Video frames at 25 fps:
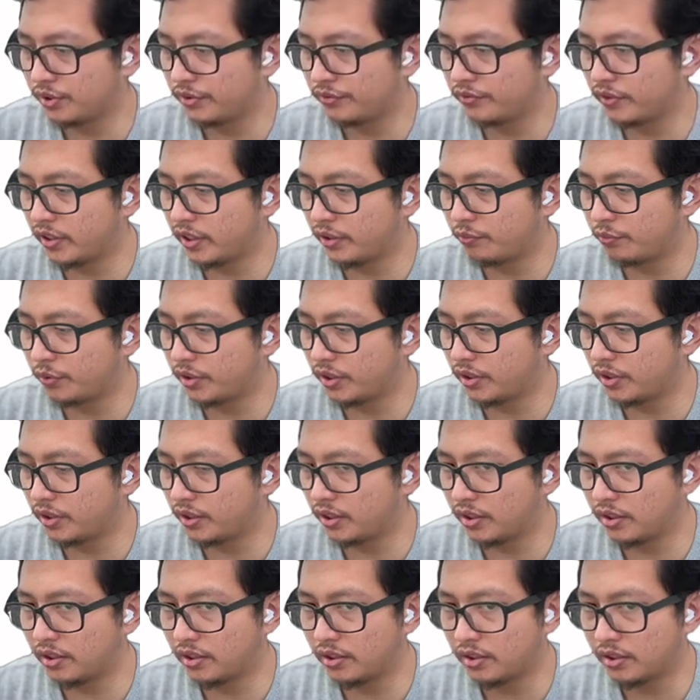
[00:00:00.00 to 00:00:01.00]
We define
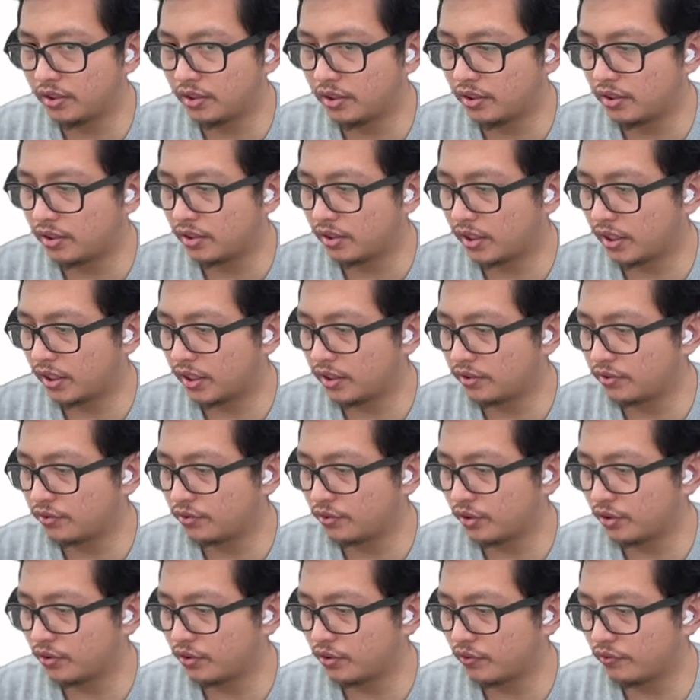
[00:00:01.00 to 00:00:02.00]
with the
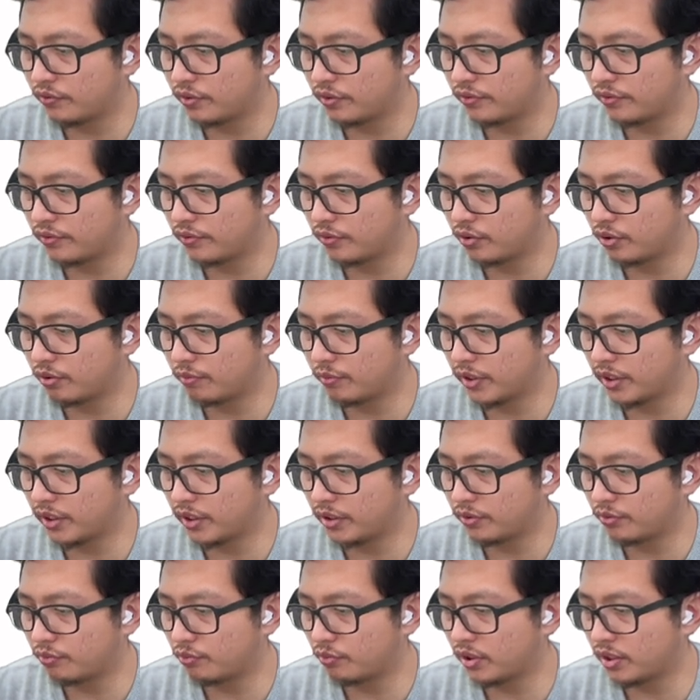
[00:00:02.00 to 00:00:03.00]
k squared over 4
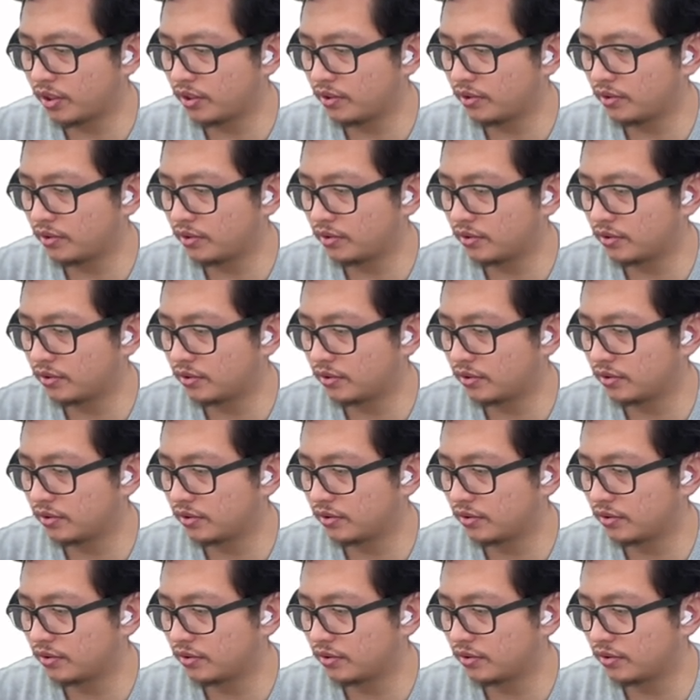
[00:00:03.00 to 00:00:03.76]
minus 1.